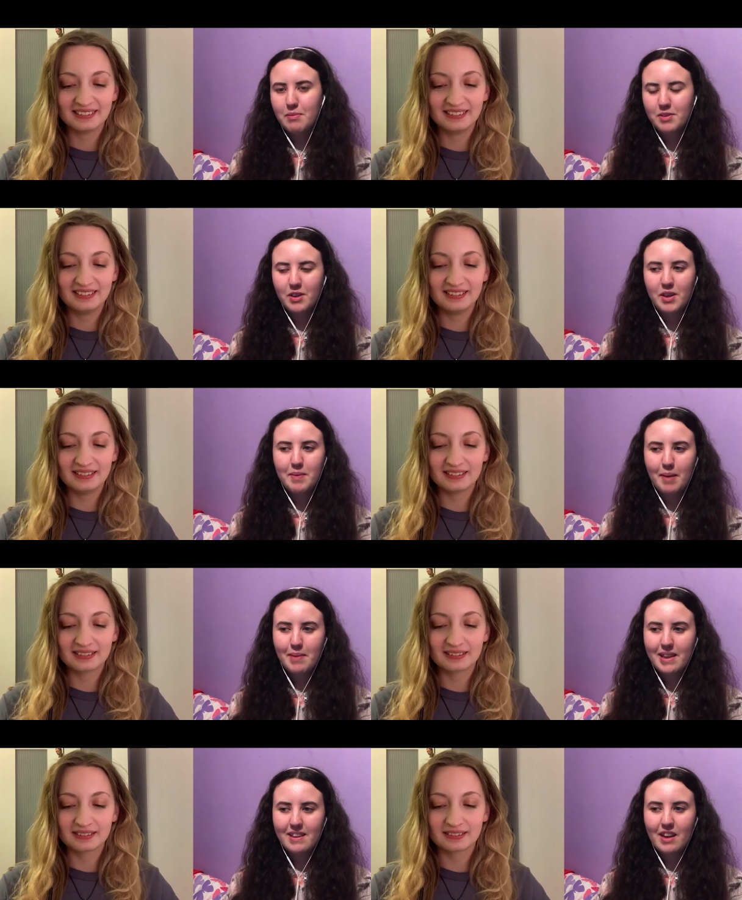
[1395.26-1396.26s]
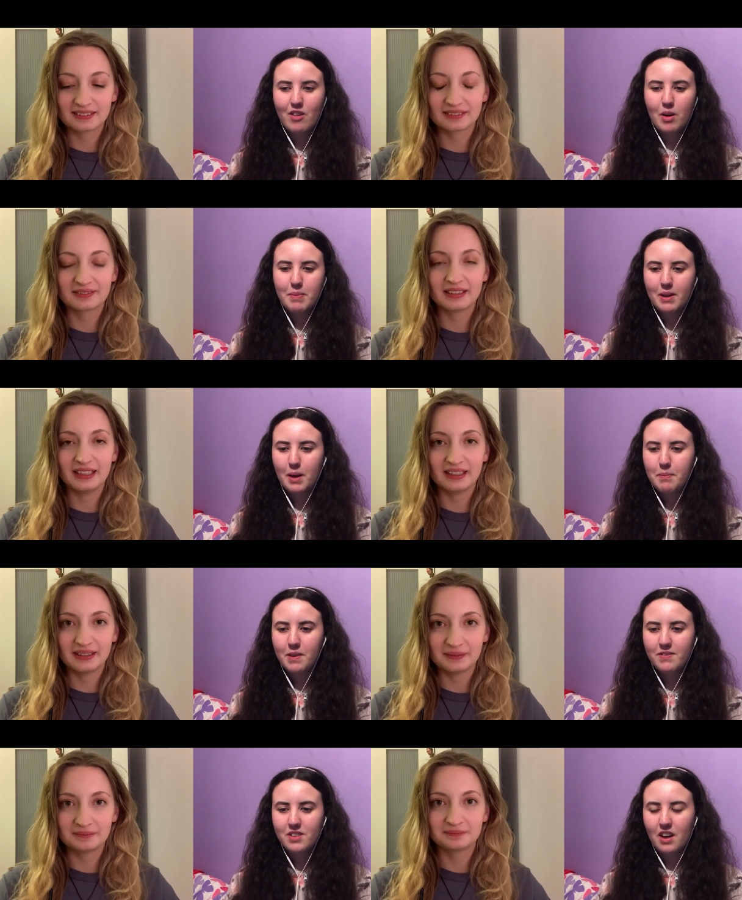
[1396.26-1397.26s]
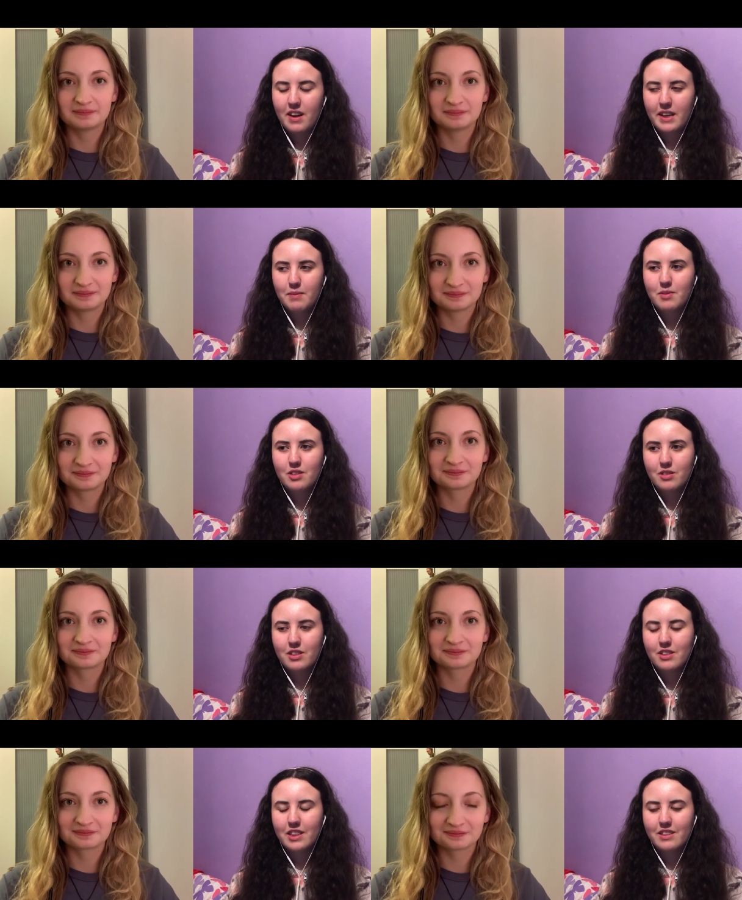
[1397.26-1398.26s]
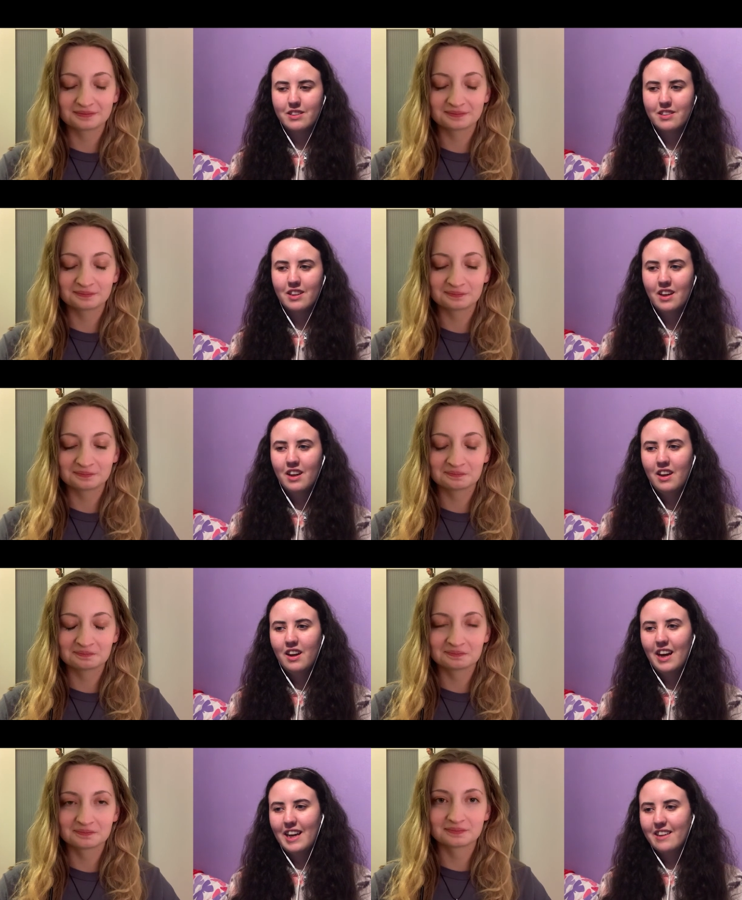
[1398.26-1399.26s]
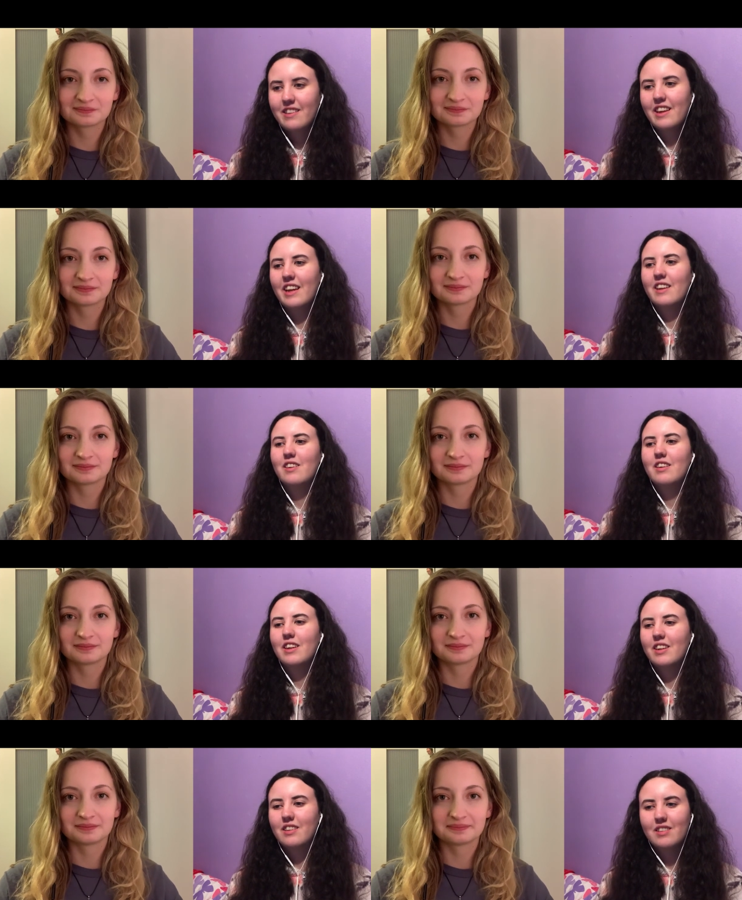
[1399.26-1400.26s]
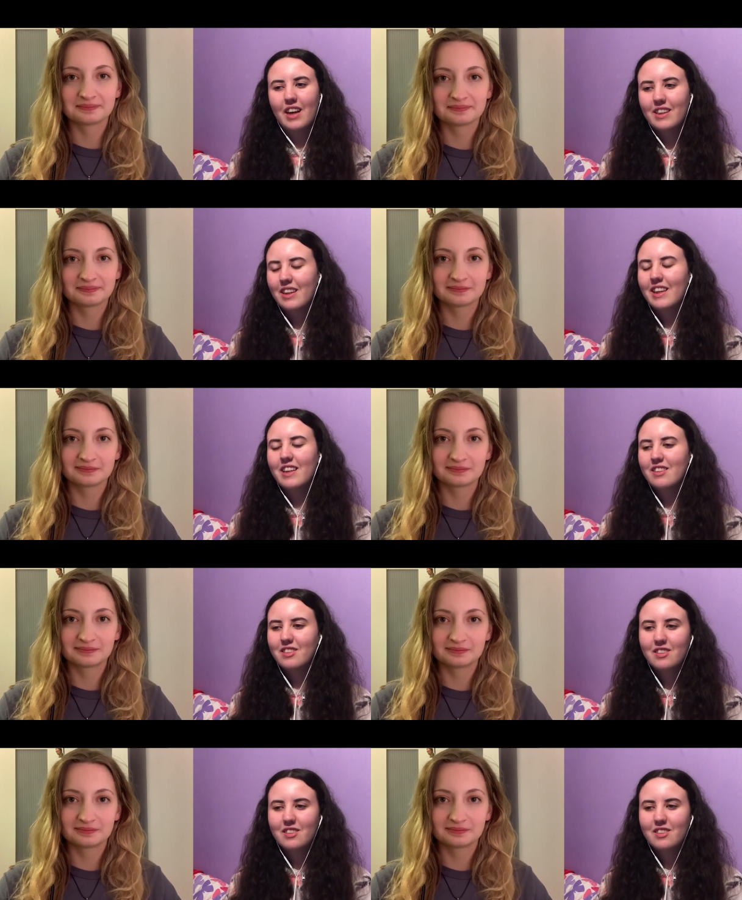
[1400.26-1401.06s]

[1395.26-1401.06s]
Speaker 1: episode. It made me tear up a couple of times, because I just hate seeing, like, Annalise